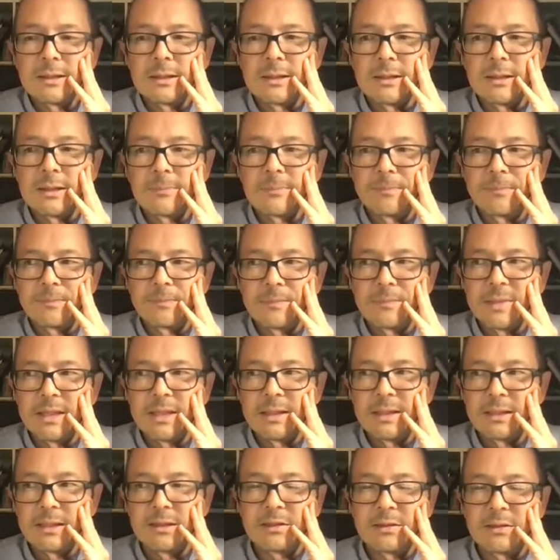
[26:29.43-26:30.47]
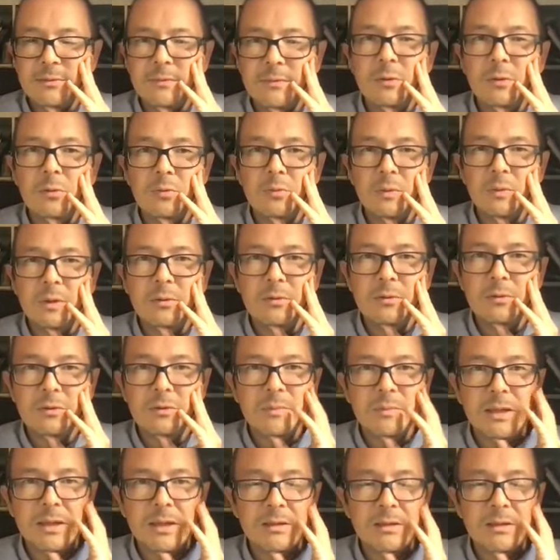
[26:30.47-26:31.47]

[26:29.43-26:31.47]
It has to feel real to me,